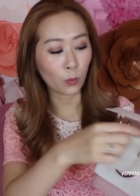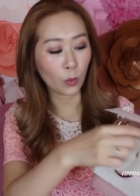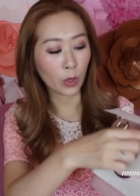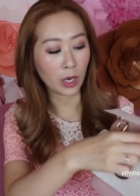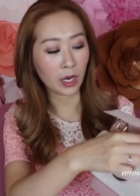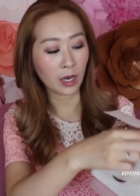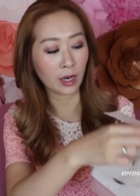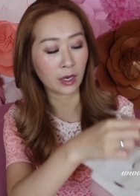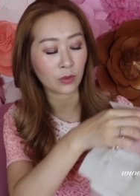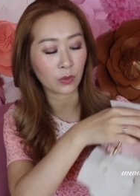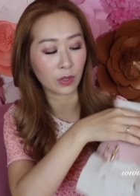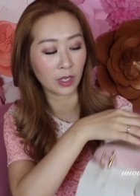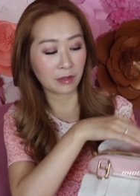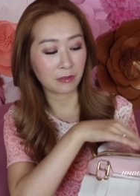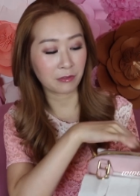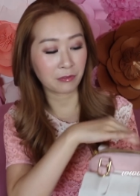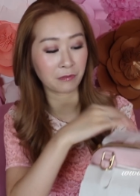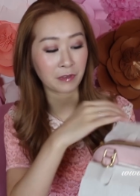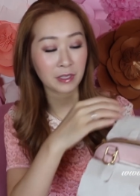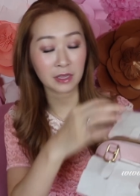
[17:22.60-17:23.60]
where you
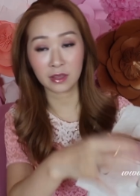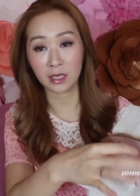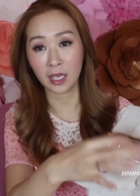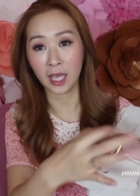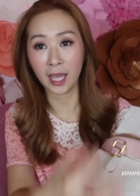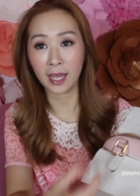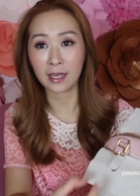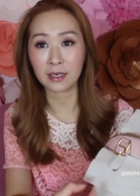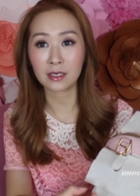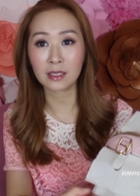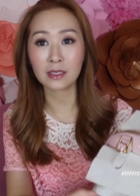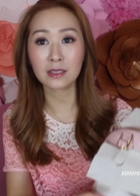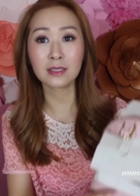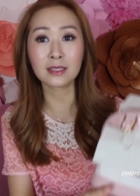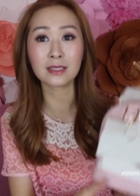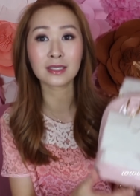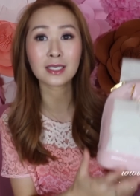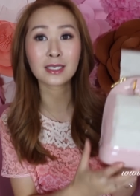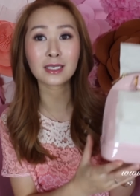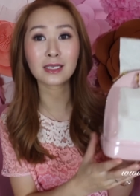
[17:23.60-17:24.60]
can fit the
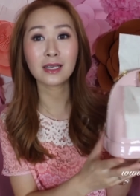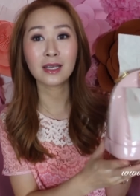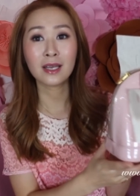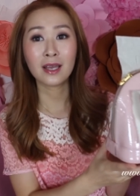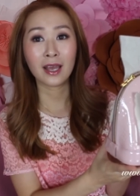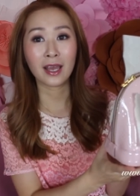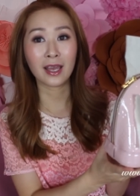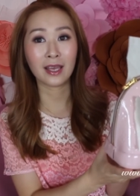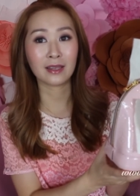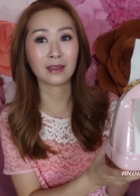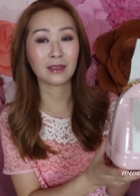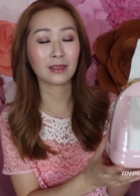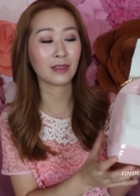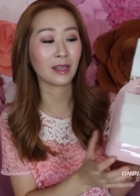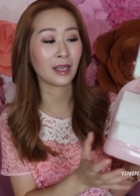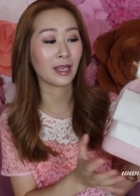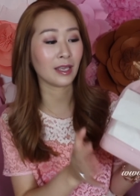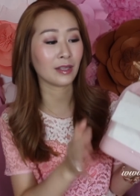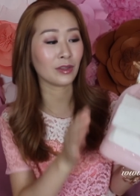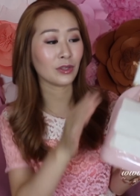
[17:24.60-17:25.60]
handles in and
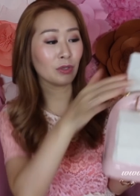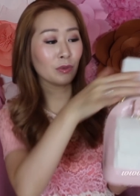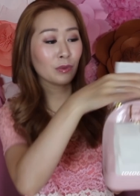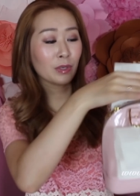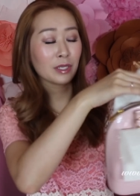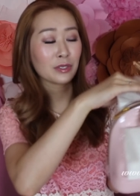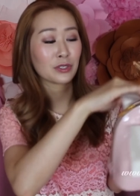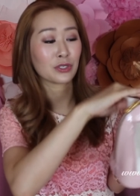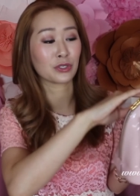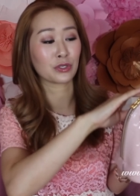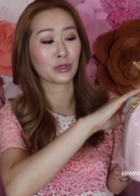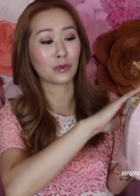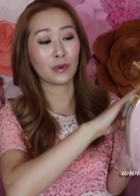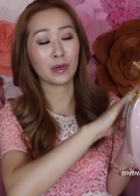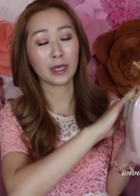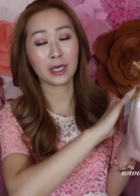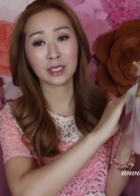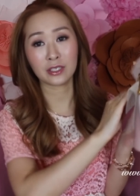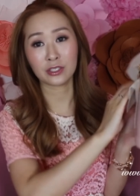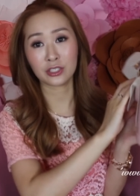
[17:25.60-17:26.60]
then you can
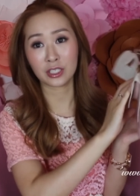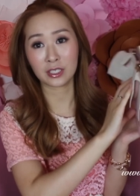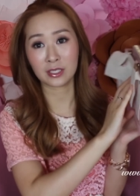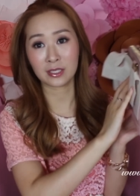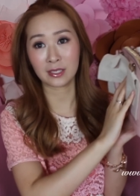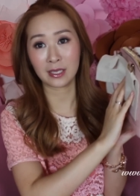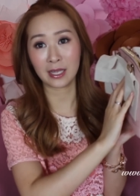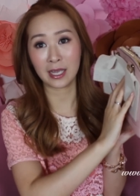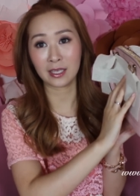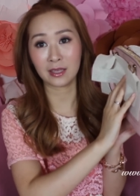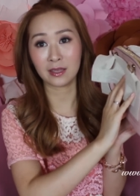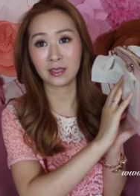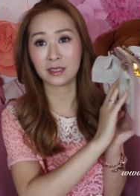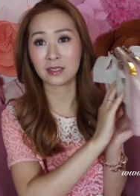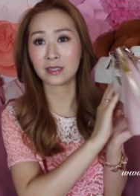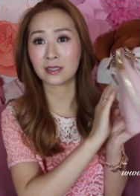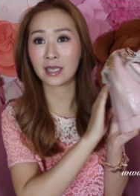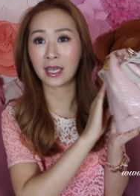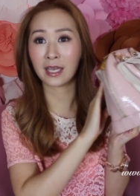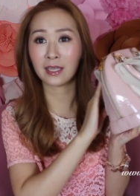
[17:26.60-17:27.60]
store it just like
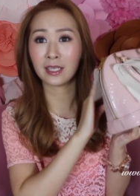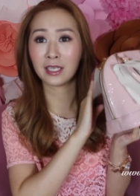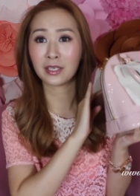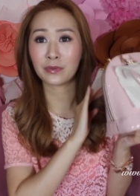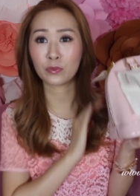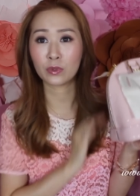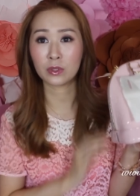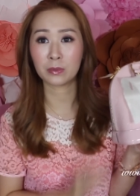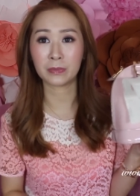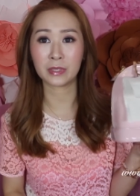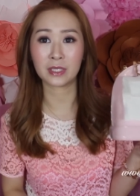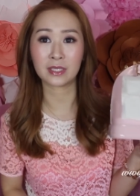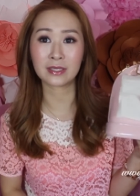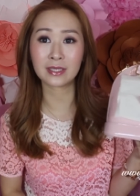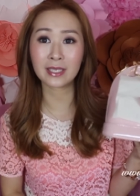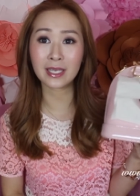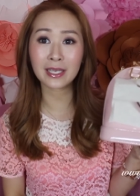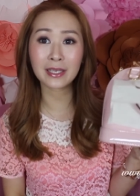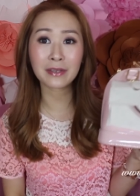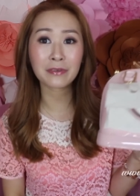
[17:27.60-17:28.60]
this and it will be
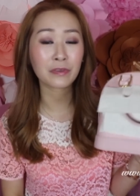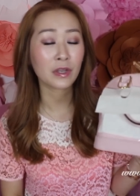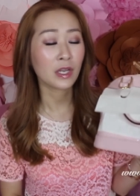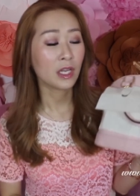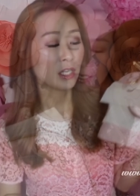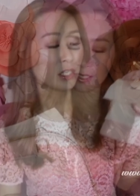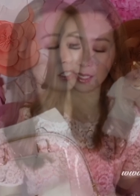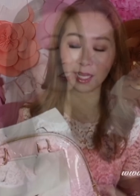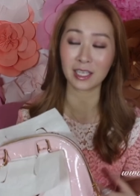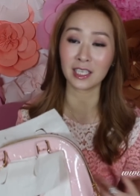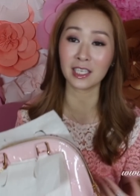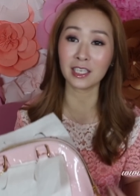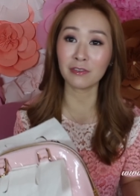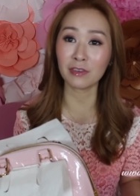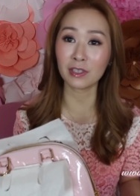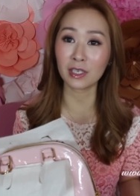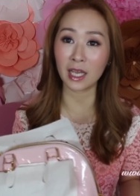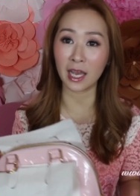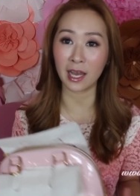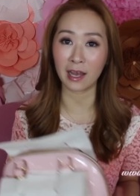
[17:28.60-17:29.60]
safe. I
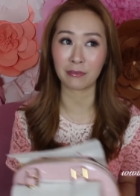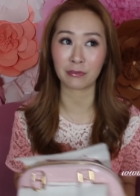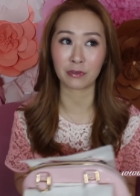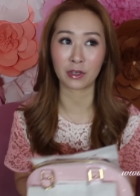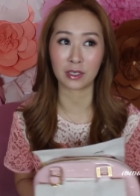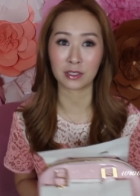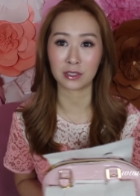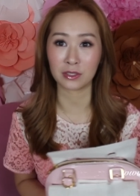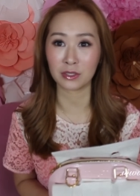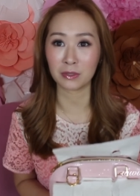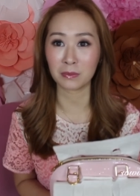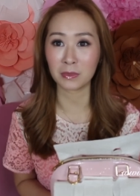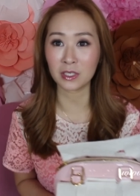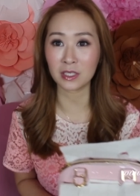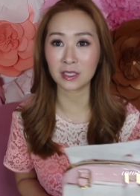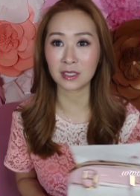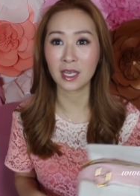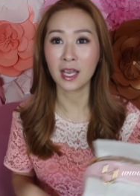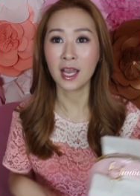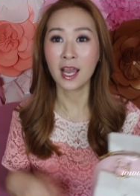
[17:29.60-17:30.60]
even have
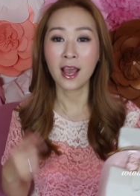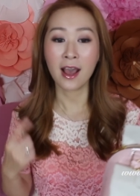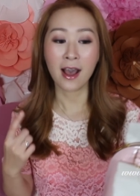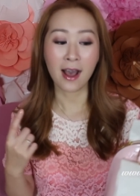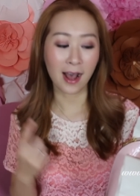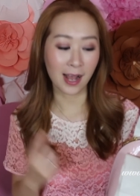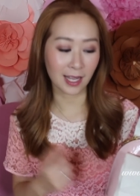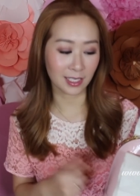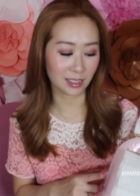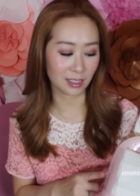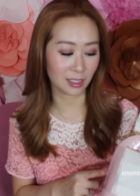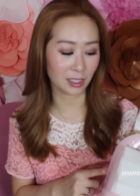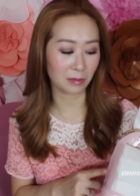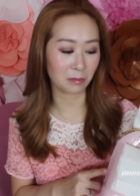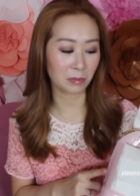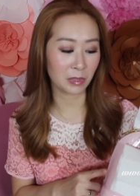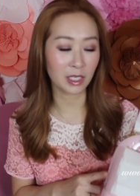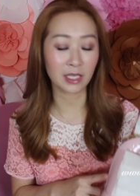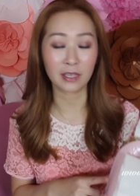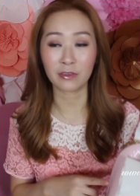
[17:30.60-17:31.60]
customers
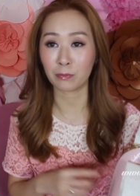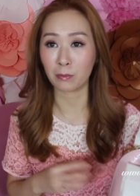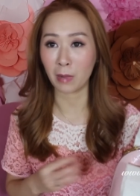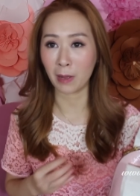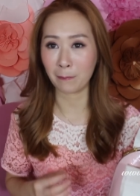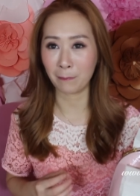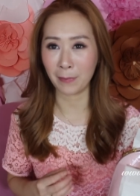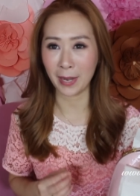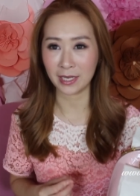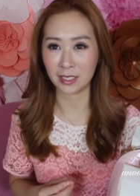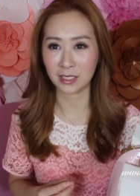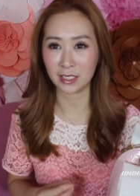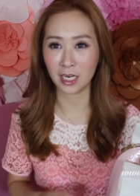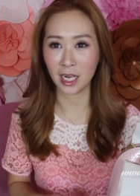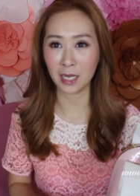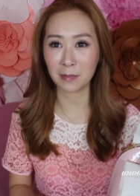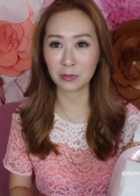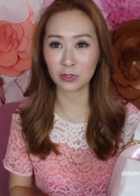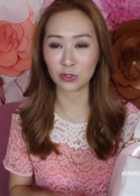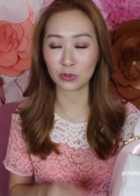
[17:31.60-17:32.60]
asking me if my bag
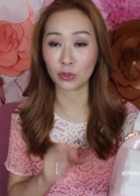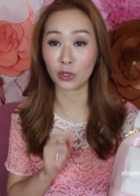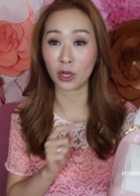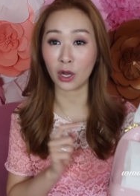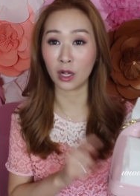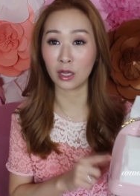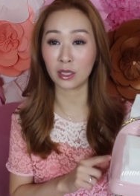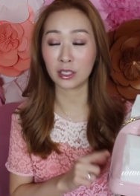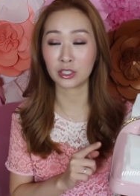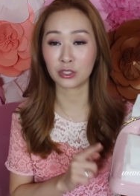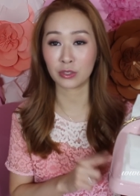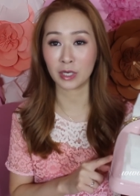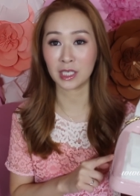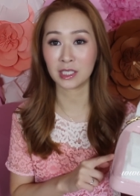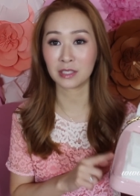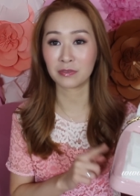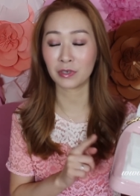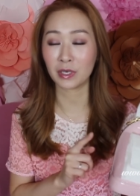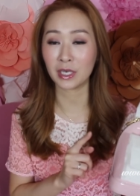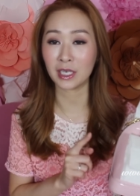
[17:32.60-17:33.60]
charms to color
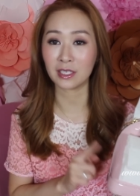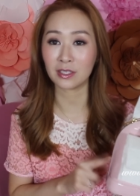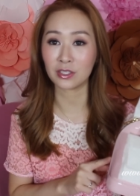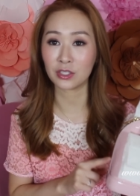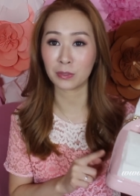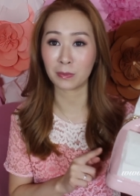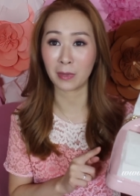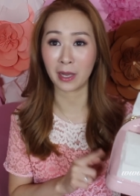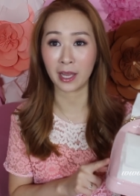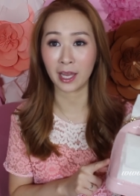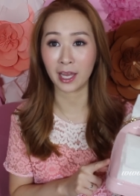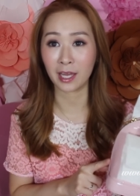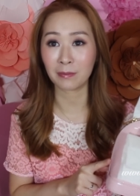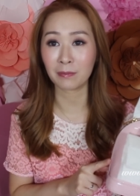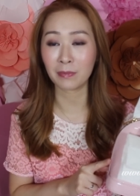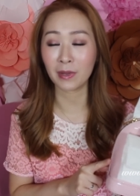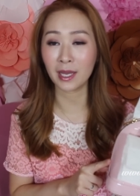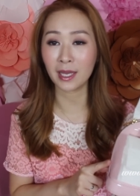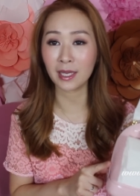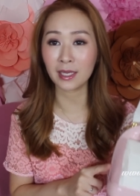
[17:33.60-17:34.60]
transfer into my
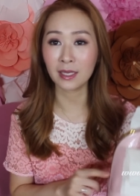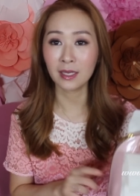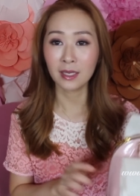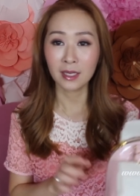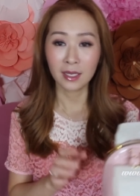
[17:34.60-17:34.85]
handbag